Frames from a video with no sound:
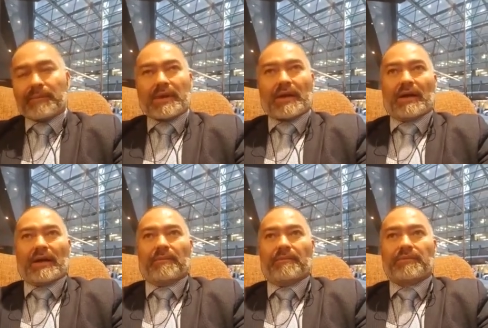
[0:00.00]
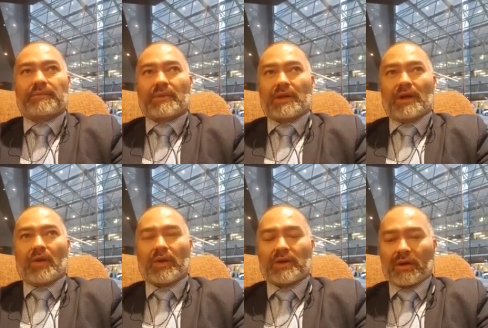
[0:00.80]
you know,
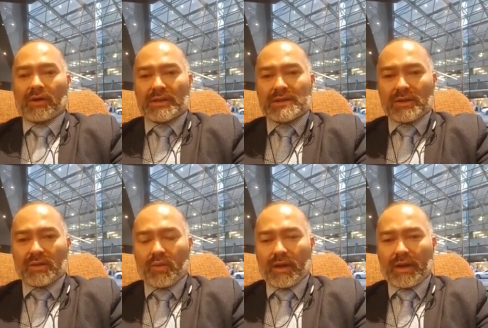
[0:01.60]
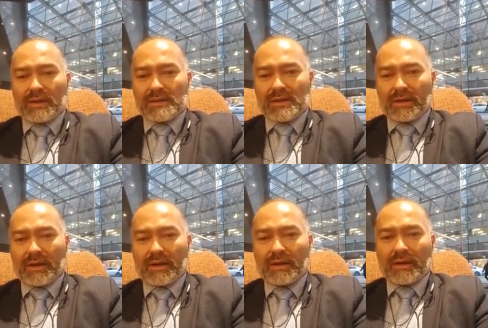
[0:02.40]
we don't like to work
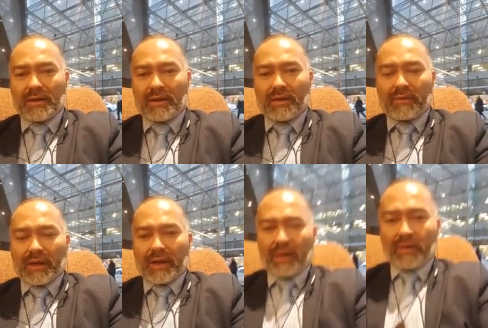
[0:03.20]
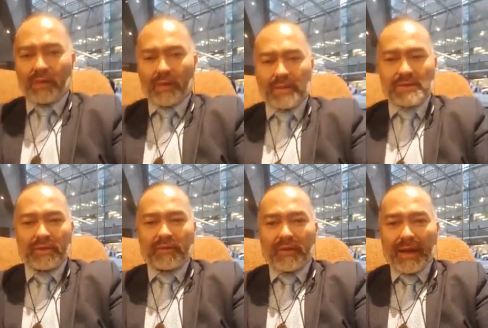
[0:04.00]
outside of the realms
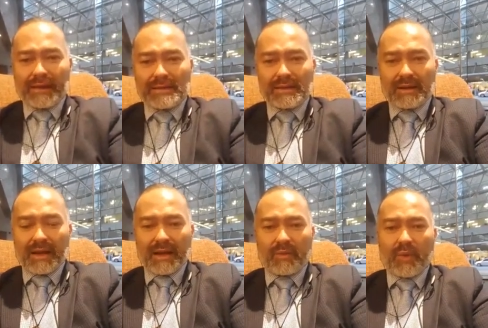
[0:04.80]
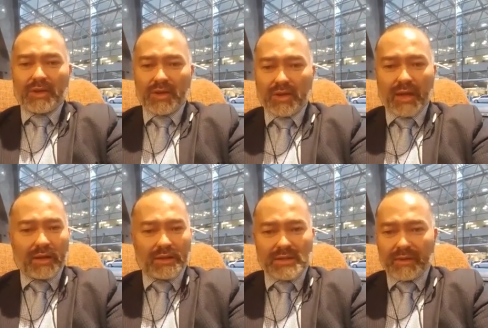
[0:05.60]
of fact. We do get
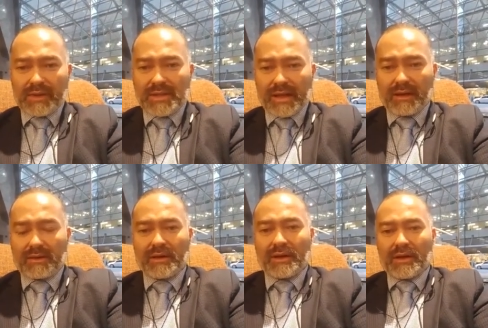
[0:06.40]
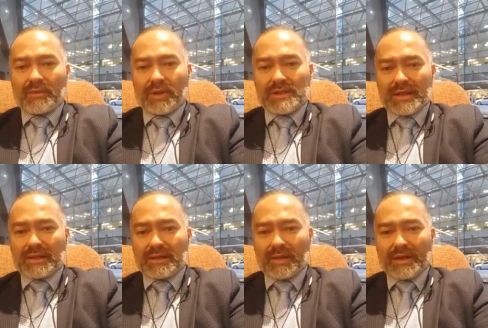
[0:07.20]
lots of intel
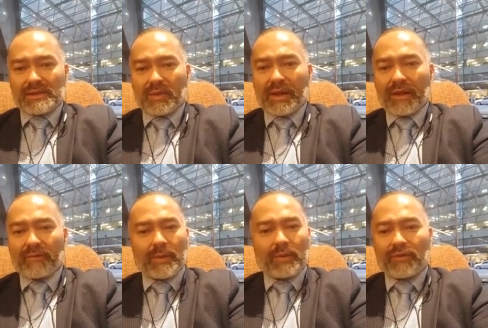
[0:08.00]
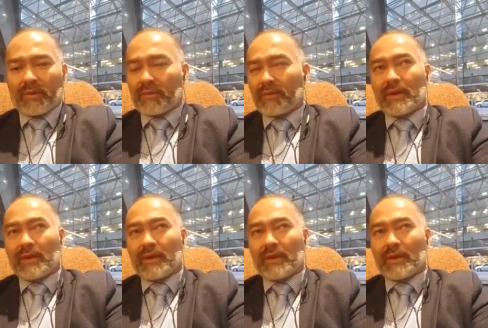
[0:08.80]
presented to us. We have people from